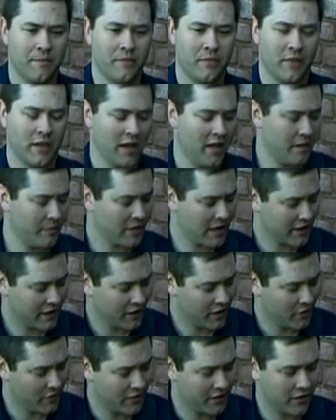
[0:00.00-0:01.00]
I'm not going to
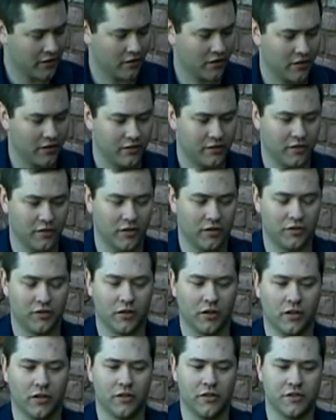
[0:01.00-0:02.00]
go into
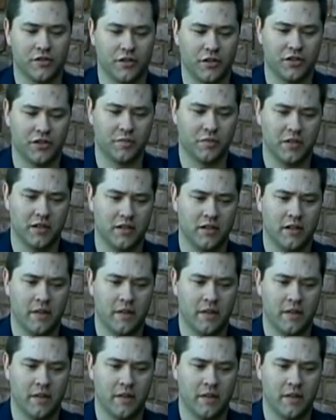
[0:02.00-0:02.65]
all those notes, but